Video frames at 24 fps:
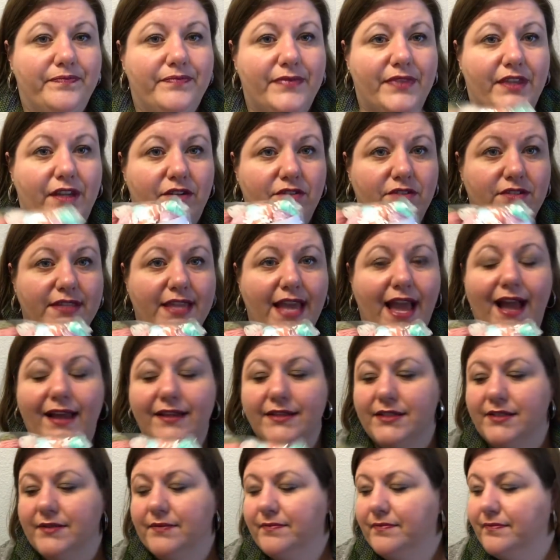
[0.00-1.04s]
there's
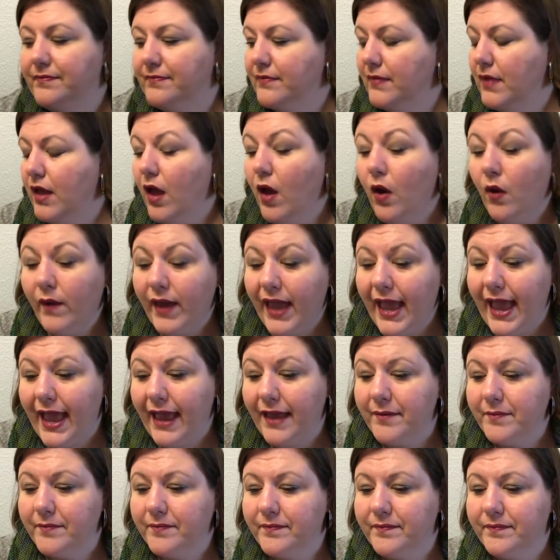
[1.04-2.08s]
that.
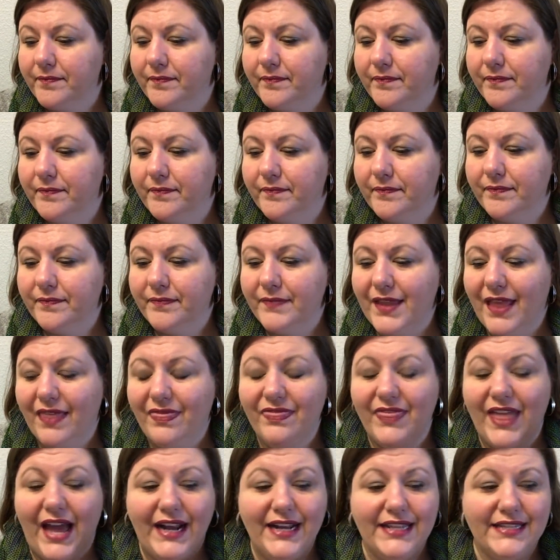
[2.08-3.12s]
Okay,
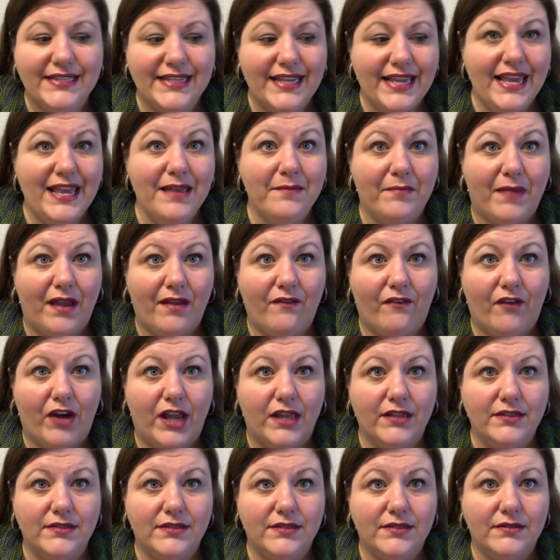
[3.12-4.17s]
that is it, my
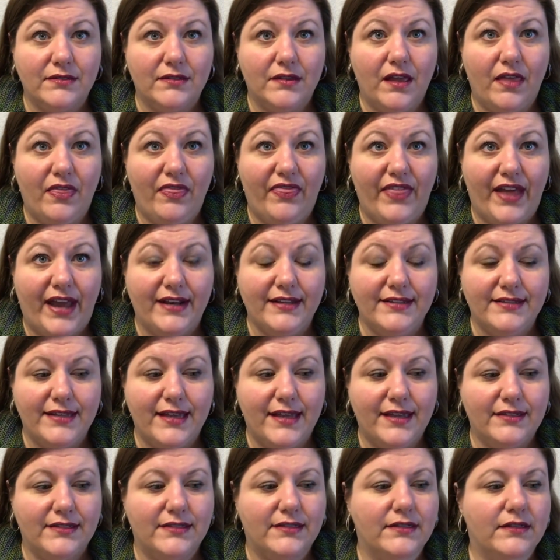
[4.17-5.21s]
friends. That is
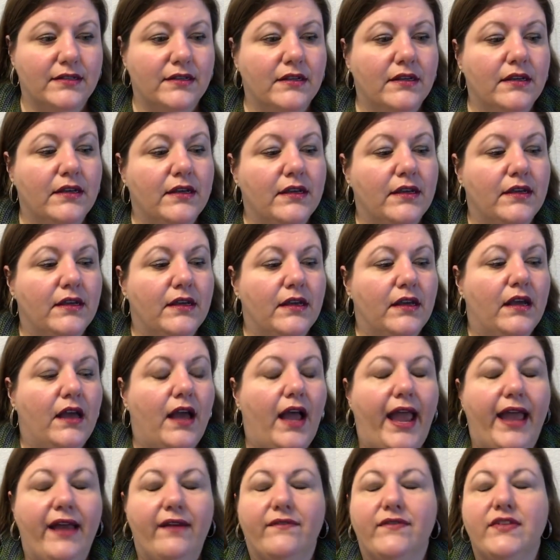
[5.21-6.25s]
it.
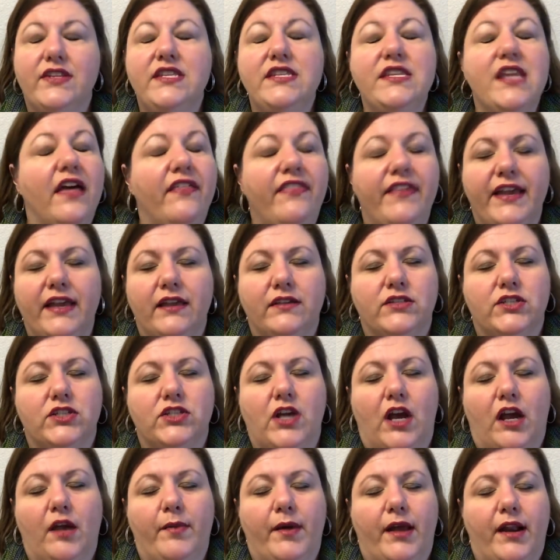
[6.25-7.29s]
I have nothing else to
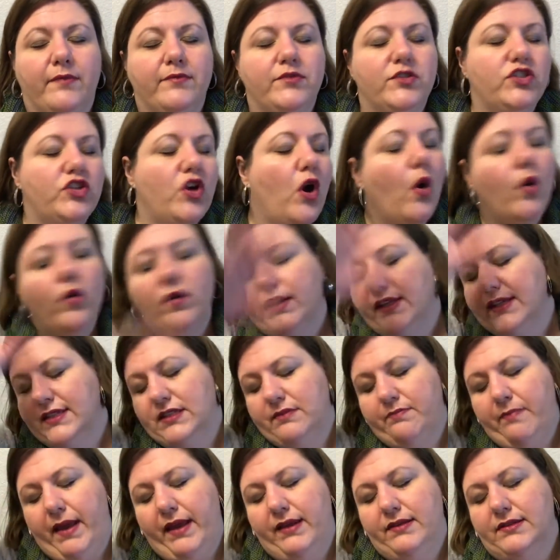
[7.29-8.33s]
talk about. I'm totally
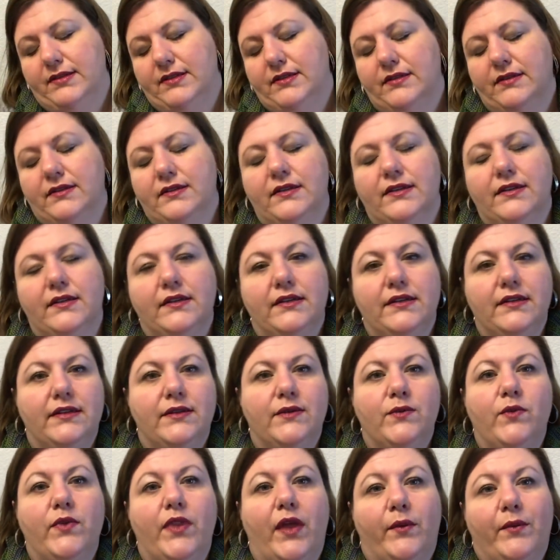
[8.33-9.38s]
spent.
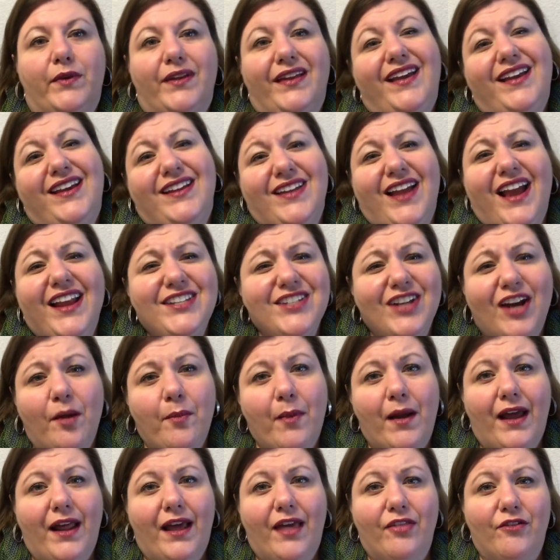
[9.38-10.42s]
Well, not really. I talk
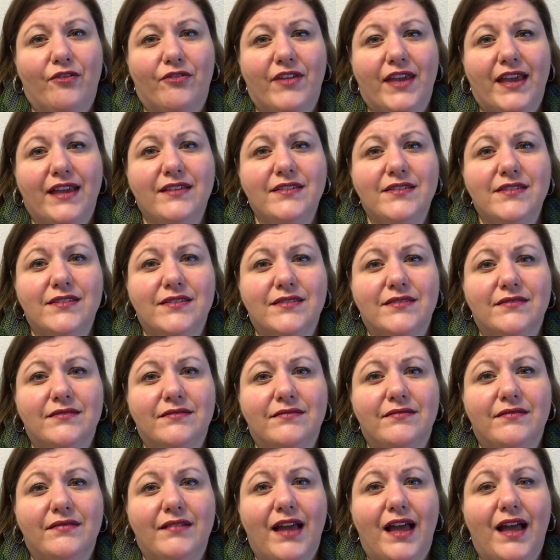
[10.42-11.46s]
about other things,
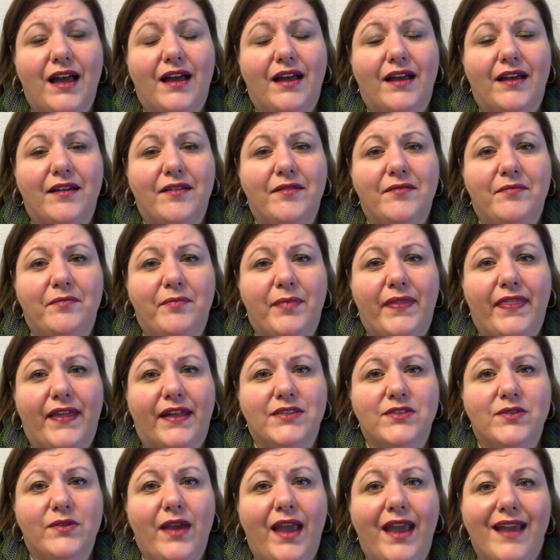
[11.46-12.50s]
but
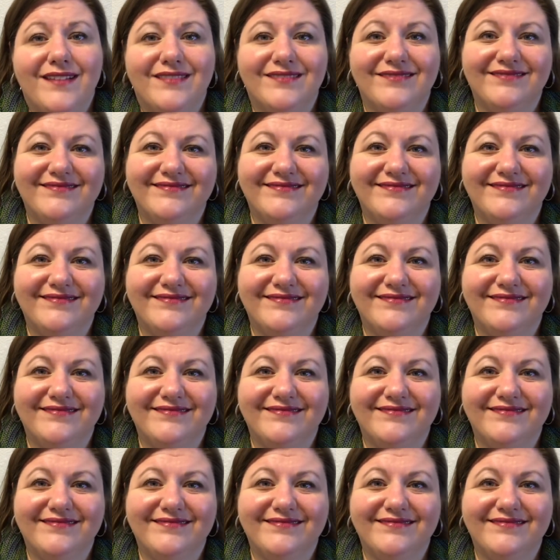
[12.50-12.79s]
that's okay.